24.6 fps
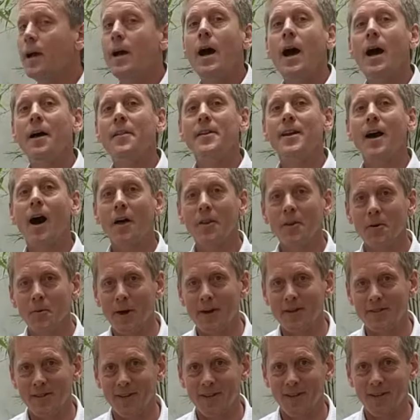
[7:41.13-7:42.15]
And the other way
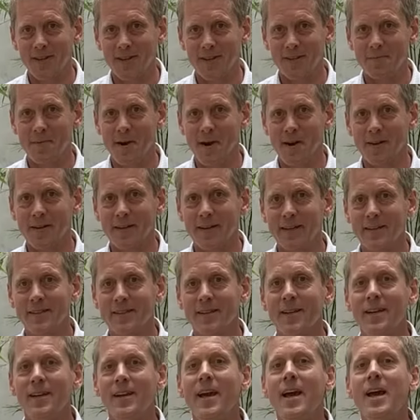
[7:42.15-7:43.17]
to look at the market
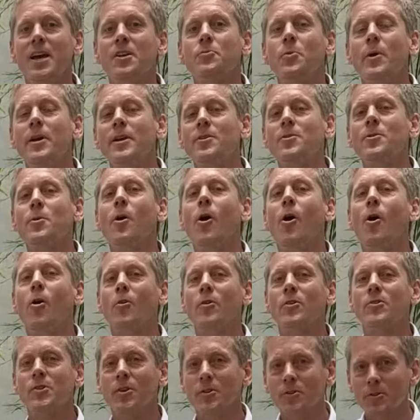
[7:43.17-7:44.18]
is where you do a
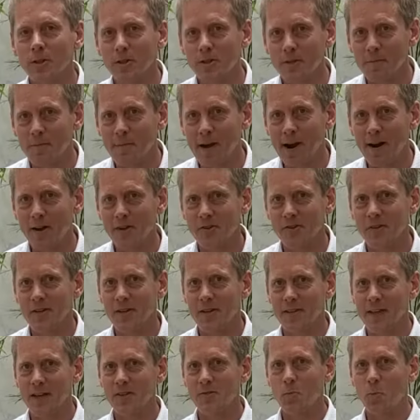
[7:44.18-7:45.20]
horizontal comparison, and
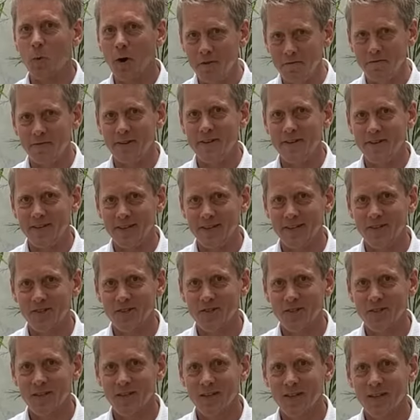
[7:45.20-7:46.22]
that's one vintage
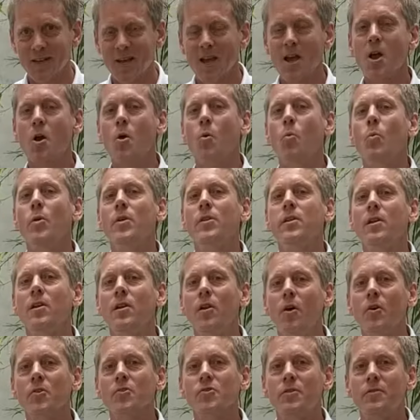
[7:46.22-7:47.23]
with
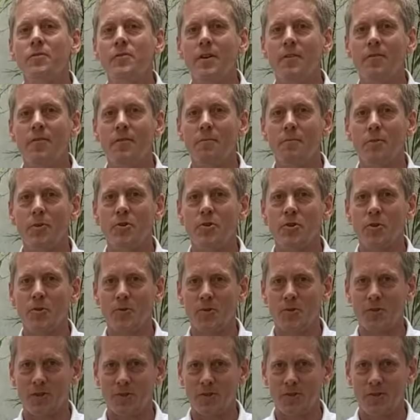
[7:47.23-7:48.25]
lots of different
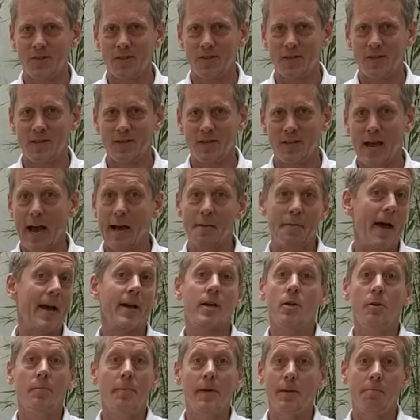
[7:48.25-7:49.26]
producers. And that
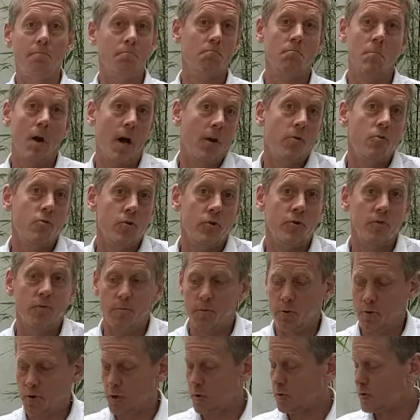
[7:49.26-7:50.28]
could be hundreds of
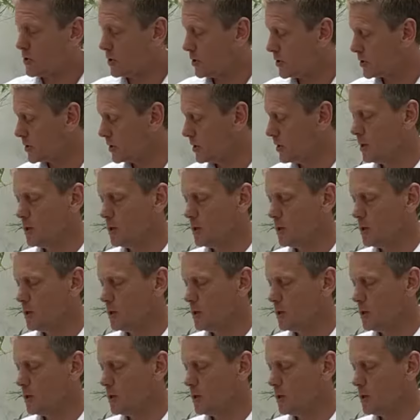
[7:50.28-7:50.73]
producers.